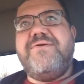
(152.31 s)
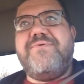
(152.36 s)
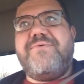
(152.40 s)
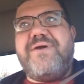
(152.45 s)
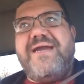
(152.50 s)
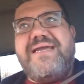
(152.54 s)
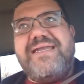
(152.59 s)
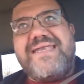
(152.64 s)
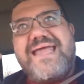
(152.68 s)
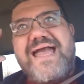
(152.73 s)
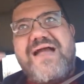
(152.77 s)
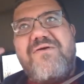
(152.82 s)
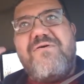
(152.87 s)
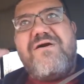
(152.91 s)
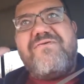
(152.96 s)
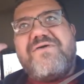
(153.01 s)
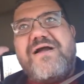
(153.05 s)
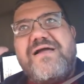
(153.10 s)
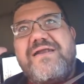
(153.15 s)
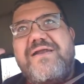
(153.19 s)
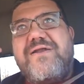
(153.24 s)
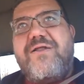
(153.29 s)
Right now, I've
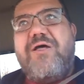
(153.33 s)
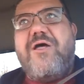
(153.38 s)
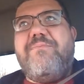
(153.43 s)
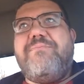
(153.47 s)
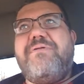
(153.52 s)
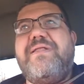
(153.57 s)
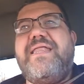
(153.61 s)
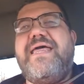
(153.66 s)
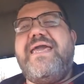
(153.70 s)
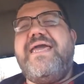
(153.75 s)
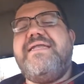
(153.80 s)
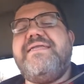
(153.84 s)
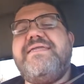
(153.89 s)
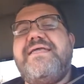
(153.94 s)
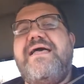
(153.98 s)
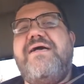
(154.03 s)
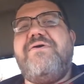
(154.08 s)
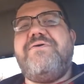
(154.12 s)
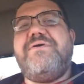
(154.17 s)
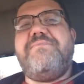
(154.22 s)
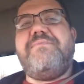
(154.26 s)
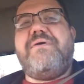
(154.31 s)
got it all planned
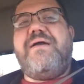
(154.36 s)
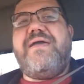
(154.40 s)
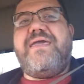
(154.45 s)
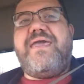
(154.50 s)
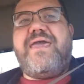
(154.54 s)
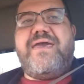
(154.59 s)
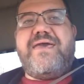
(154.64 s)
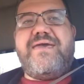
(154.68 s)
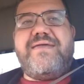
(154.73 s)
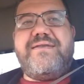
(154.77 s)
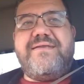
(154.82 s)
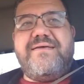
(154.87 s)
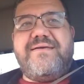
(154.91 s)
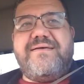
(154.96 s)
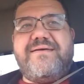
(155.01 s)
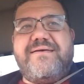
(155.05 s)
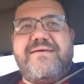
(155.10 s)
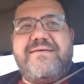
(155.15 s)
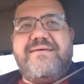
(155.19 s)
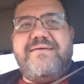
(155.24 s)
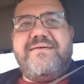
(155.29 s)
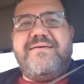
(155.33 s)
out in my head.
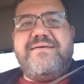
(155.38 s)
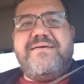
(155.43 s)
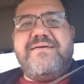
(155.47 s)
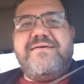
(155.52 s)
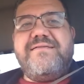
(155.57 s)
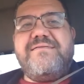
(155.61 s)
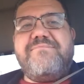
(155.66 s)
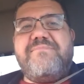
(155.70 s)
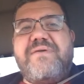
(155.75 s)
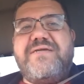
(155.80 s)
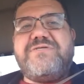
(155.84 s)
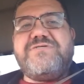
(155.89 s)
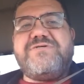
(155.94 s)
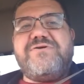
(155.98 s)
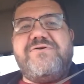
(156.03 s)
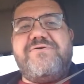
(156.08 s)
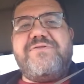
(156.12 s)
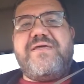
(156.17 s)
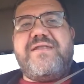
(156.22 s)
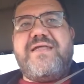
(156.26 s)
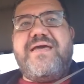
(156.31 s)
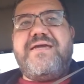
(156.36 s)
Make
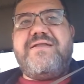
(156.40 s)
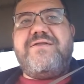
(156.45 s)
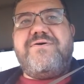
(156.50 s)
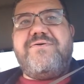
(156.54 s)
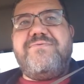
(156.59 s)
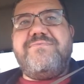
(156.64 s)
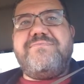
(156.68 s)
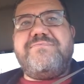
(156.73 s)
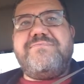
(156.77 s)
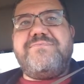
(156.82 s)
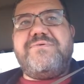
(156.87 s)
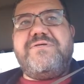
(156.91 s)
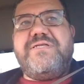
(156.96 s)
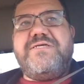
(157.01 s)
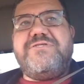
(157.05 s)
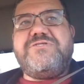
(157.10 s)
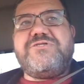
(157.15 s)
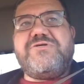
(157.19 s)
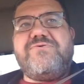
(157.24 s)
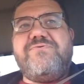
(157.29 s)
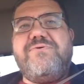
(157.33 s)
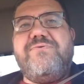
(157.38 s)
sure that I don't really
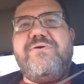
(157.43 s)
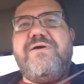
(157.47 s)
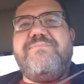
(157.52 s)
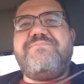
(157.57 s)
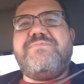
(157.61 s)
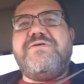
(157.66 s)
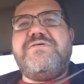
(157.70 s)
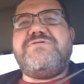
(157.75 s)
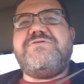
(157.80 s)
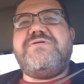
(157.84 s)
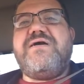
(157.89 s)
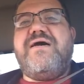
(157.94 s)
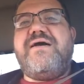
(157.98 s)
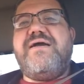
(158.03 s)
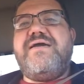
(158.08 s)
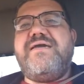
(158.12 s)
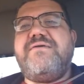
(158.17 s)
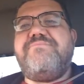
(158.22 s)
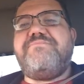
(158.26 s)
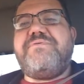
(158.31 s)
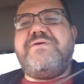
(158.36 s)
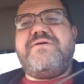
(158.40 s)
screw up this
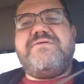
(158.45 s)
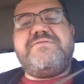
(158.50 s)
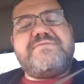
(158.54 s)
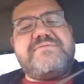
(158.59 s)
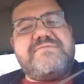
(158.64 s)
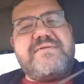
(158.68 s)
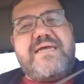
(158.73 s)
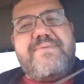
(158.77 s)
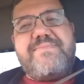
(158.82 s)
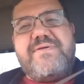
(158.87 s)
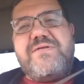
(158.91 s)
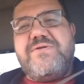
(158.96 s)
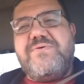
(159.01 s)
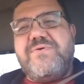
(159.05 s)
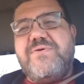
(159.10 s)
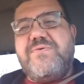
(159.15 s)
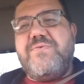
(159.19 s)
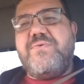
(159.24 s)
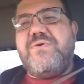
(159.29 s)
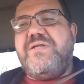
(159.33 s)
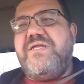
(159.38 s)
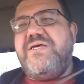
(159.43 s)
diet, because I've been
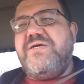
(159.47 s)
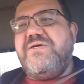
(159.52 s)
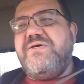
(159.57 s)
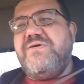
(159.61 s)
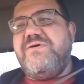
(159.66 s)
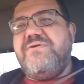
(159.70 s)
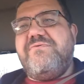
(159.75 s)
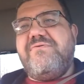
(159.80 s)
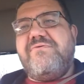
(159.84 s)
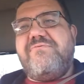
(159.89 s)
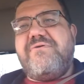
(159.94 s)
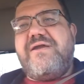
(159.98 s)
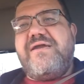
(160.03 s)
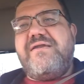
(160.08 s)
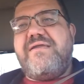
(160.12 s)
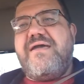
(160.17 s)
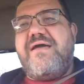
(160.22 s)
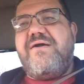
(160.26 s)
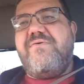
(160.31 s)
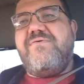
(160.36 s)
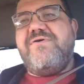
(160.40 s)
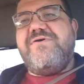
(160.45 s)
doing really good right
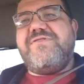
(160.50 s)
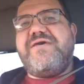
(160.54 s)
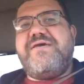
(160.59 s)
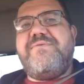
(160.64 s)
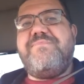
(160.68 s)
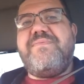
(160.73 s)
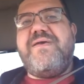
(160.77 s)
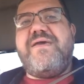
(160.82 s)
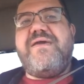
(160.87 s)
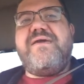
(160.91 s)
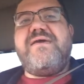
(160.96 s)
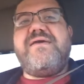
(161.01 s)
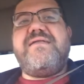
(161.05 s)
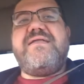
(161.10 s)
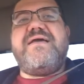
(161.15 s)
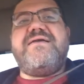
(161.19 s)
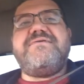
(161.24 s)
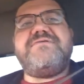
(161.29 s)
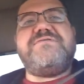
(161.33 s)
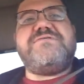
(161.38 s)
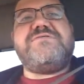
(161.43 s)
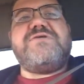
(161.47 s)
now with it, and
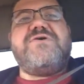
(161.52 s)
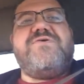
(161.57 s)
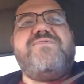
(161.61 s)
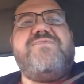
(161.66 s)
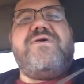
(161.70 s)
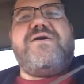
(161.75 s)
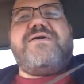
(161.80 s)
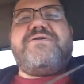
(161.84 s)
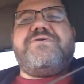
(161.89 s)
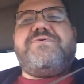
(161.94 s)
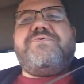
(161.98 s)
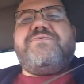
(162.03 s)
I just don't want